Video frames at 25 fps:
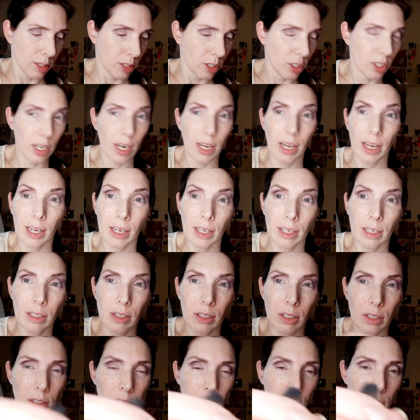Should I
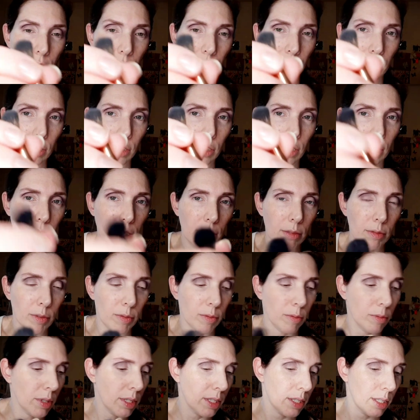
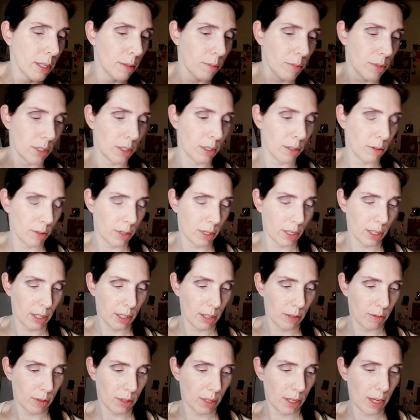even attempt to do
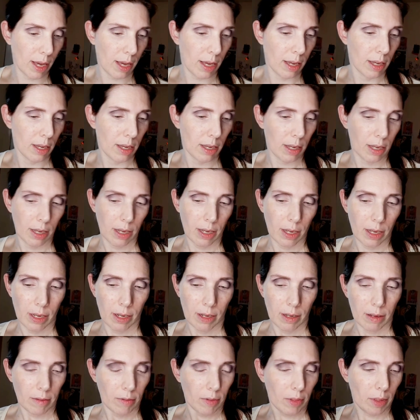anything with that?
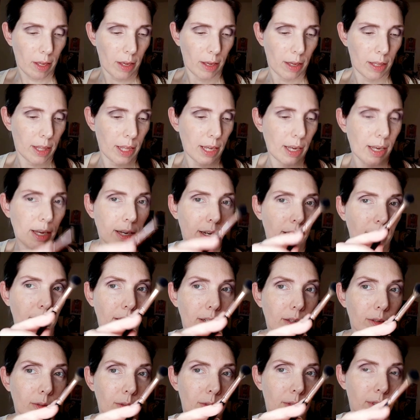I think I'm
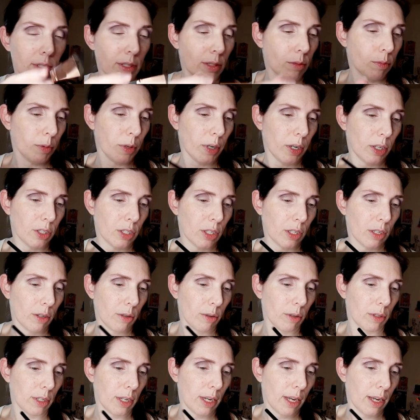gonna use this brush and
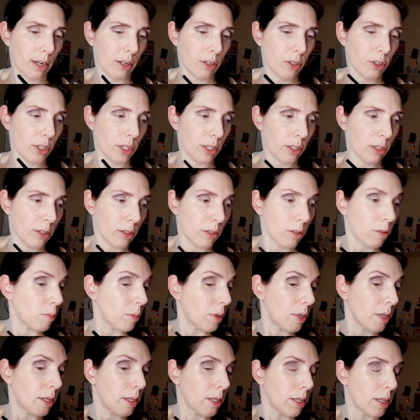go into algae a little
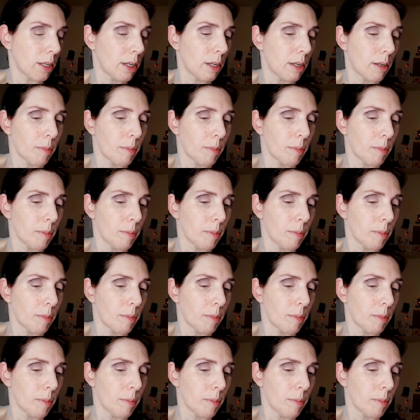bit.